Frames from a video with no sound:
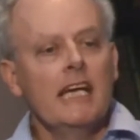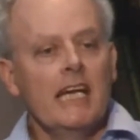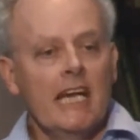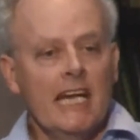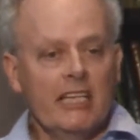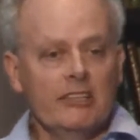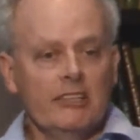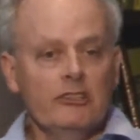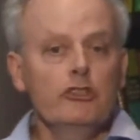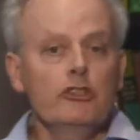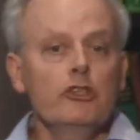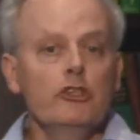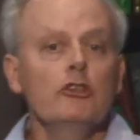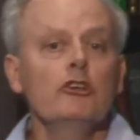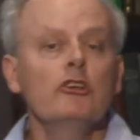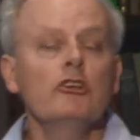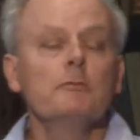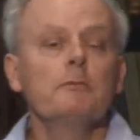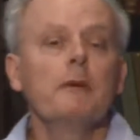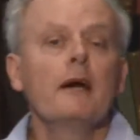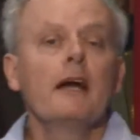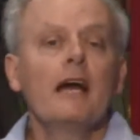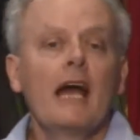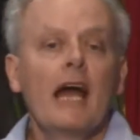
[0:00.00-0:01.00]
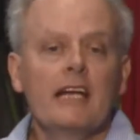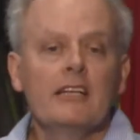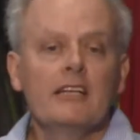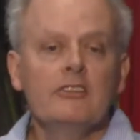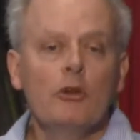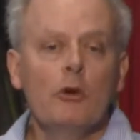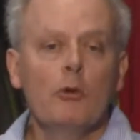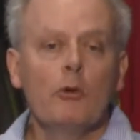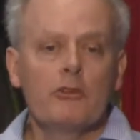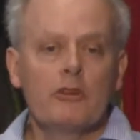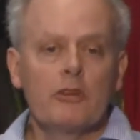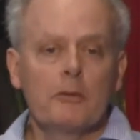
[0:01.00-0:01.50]
in Europe and
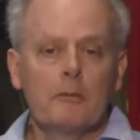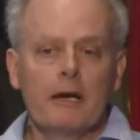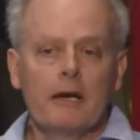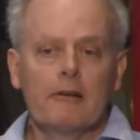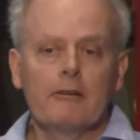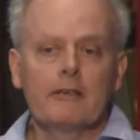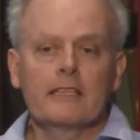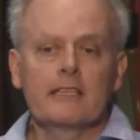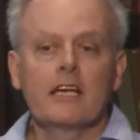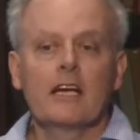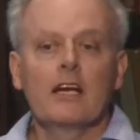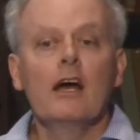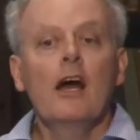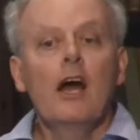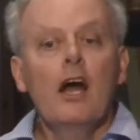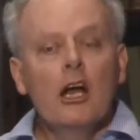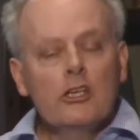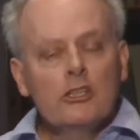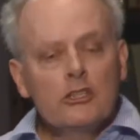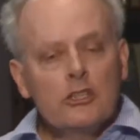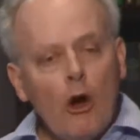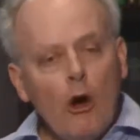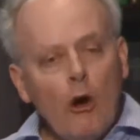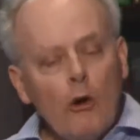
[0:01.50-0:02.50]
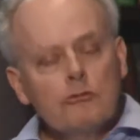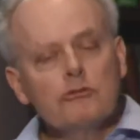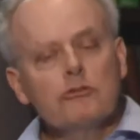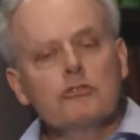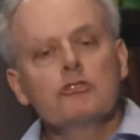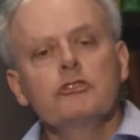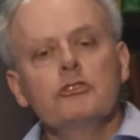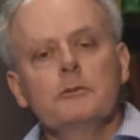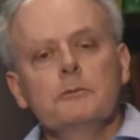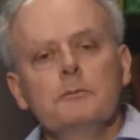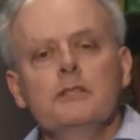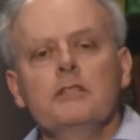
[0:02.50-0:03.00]
North America,
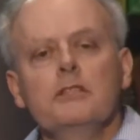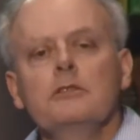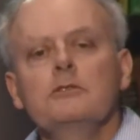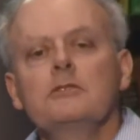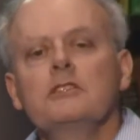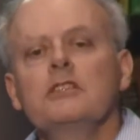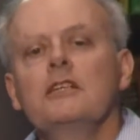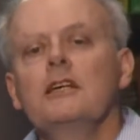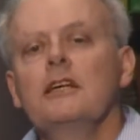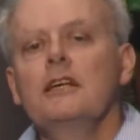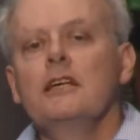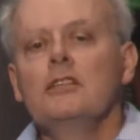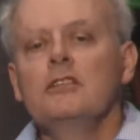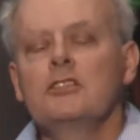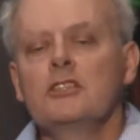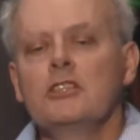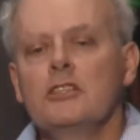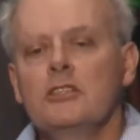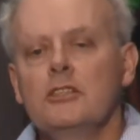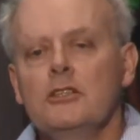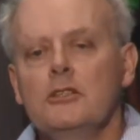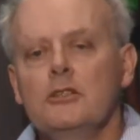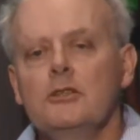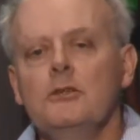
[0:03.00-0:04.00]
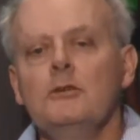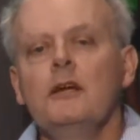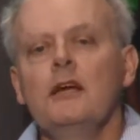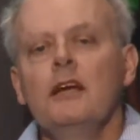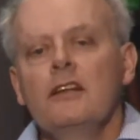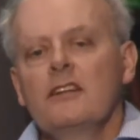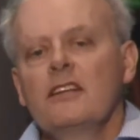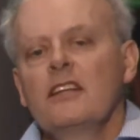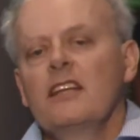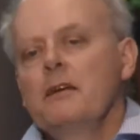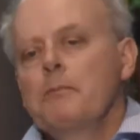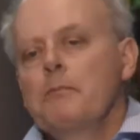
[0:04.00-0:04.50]
contribute to
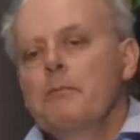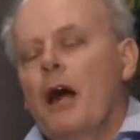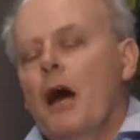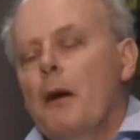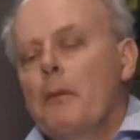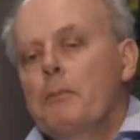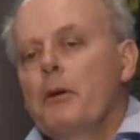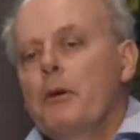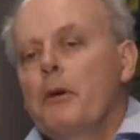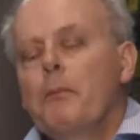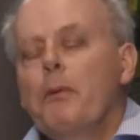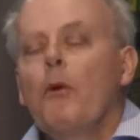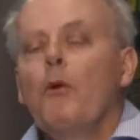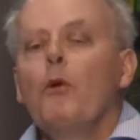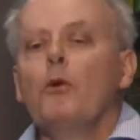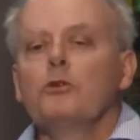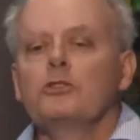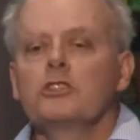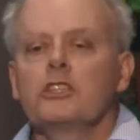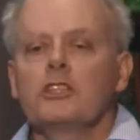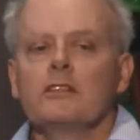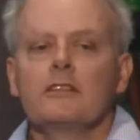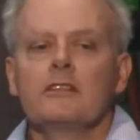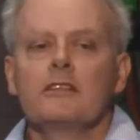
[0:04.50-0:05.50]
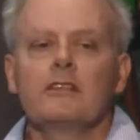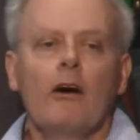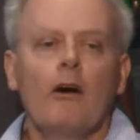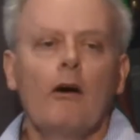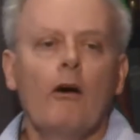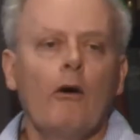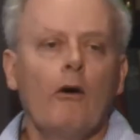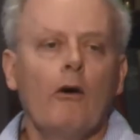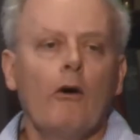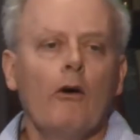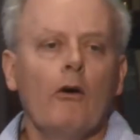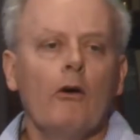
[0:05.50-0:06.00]
a proportion
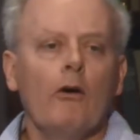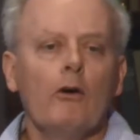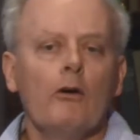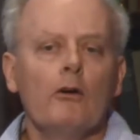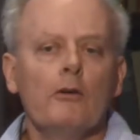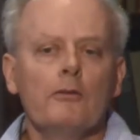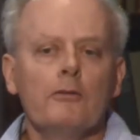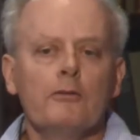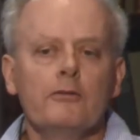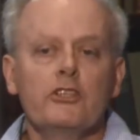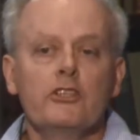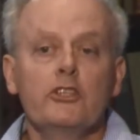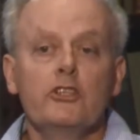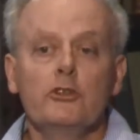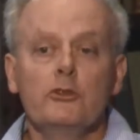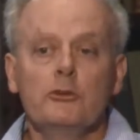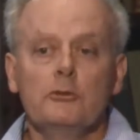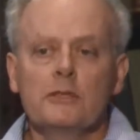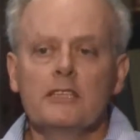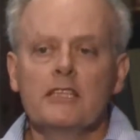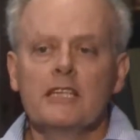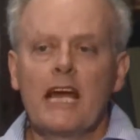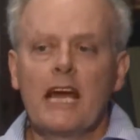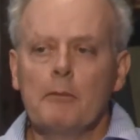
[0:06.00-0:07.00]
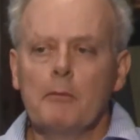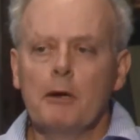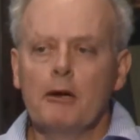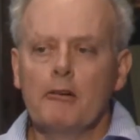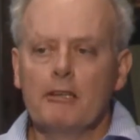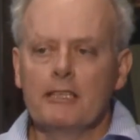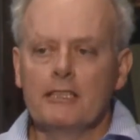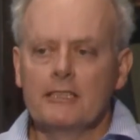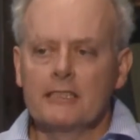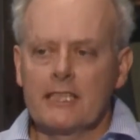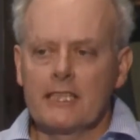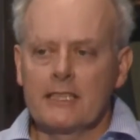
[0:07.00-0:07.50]
of human
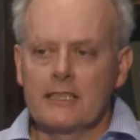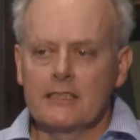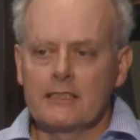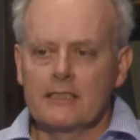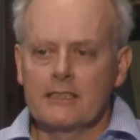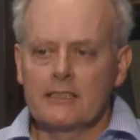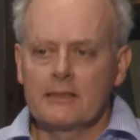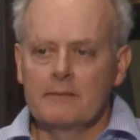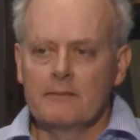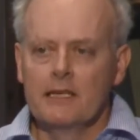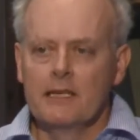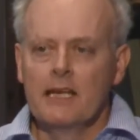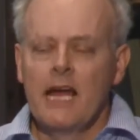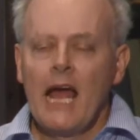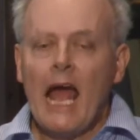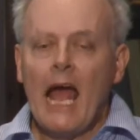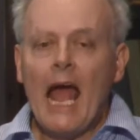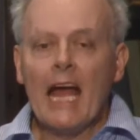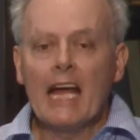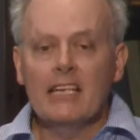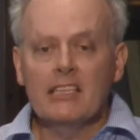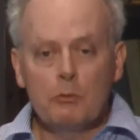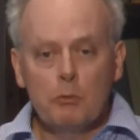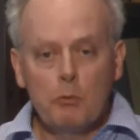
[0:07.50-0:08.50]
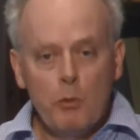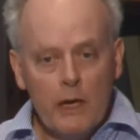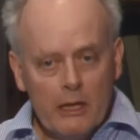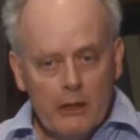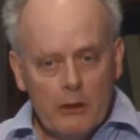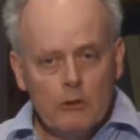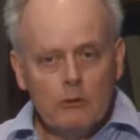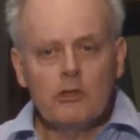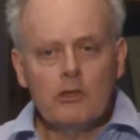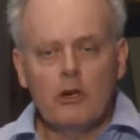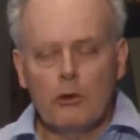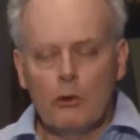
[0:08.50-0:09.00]
MRSAs and
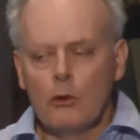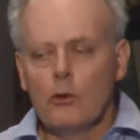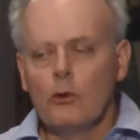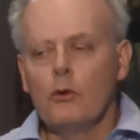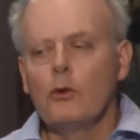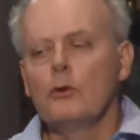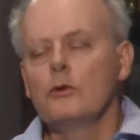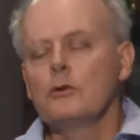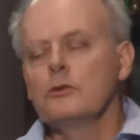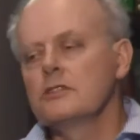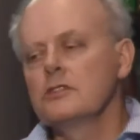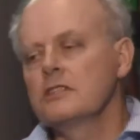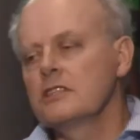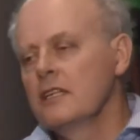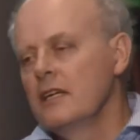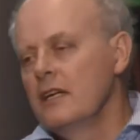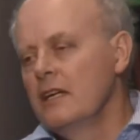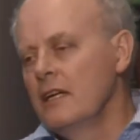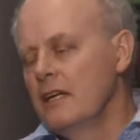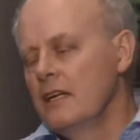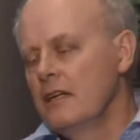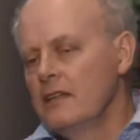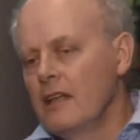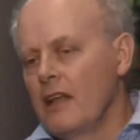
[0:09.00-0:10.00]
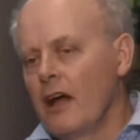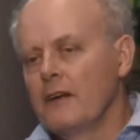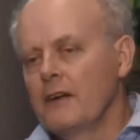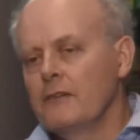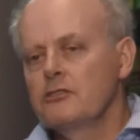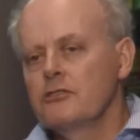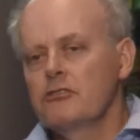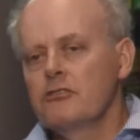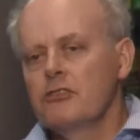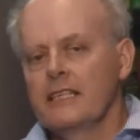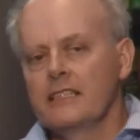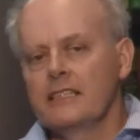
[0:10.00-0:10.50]
will cause
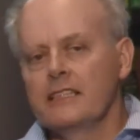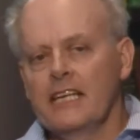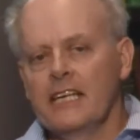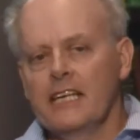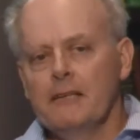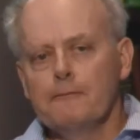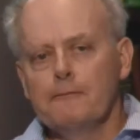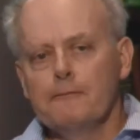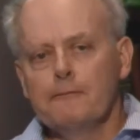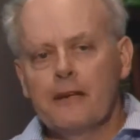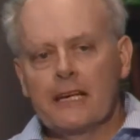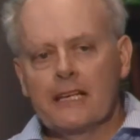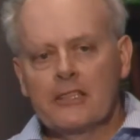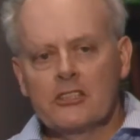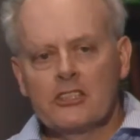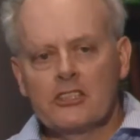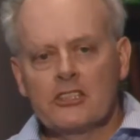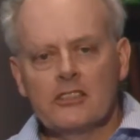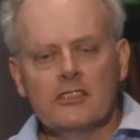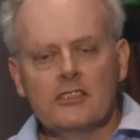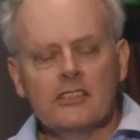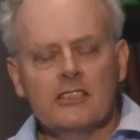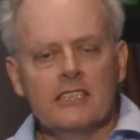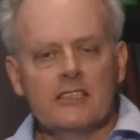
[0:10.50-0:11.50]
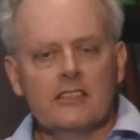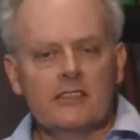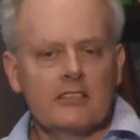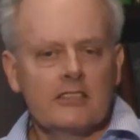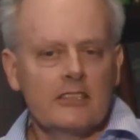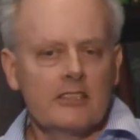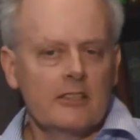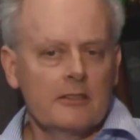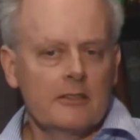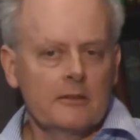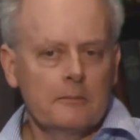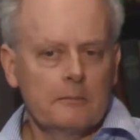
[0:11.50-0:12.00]
life-threatening infections in
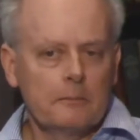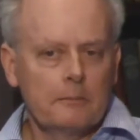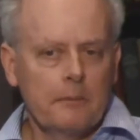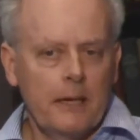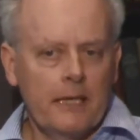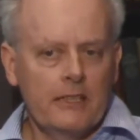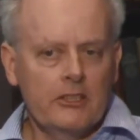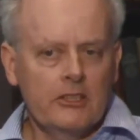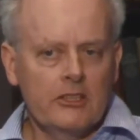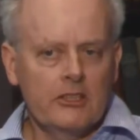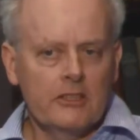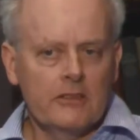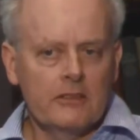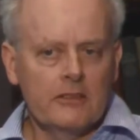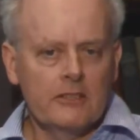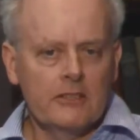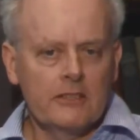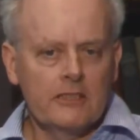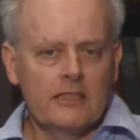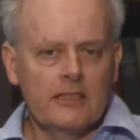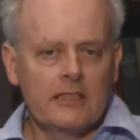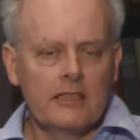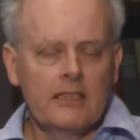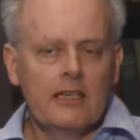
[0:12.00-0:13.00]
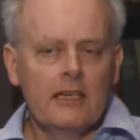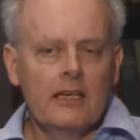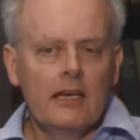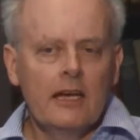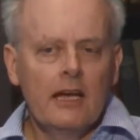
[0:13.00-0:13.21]
certain patients.